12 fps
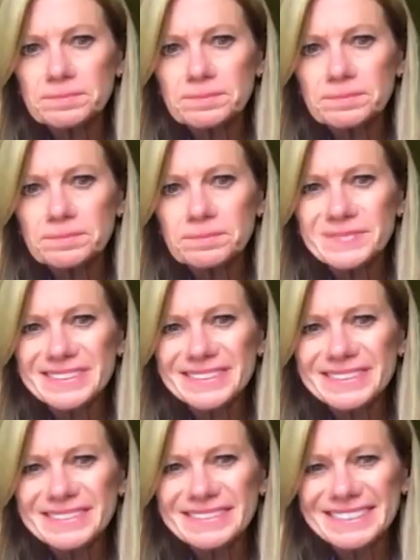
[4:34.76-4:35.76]

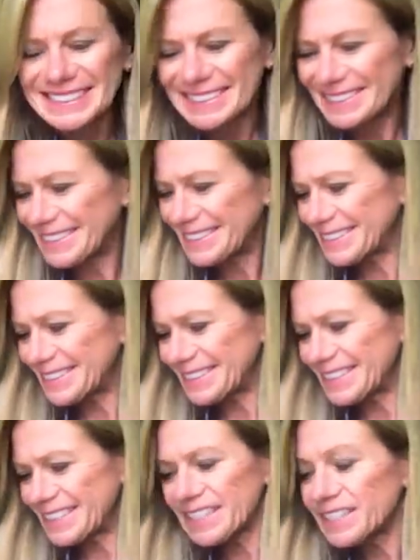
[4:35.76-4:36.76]

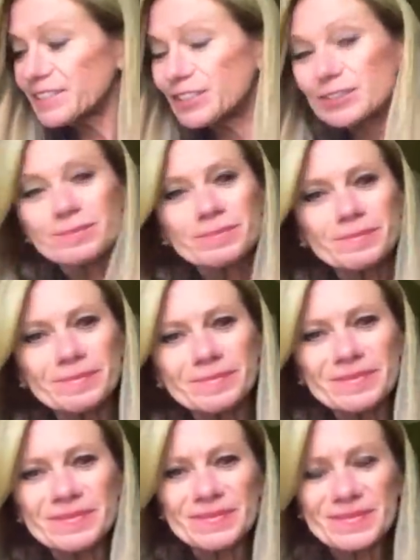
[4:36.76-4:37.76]

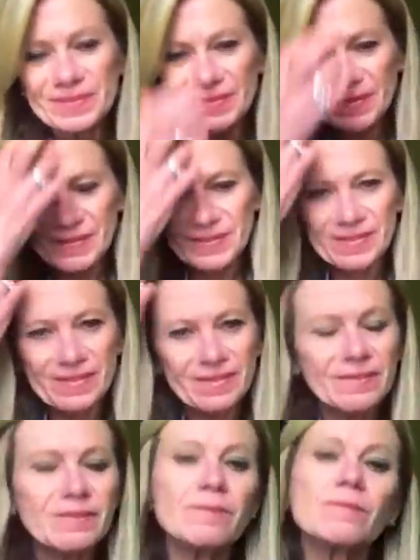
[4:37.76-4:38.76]

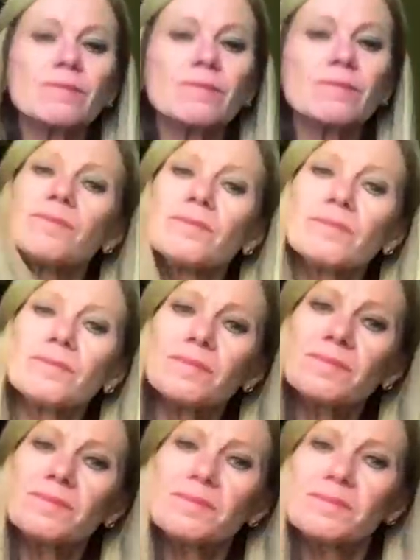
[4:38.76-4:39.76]

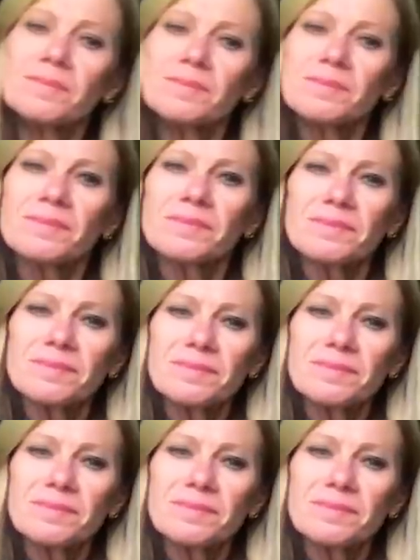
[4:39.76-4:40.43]
(not speaking)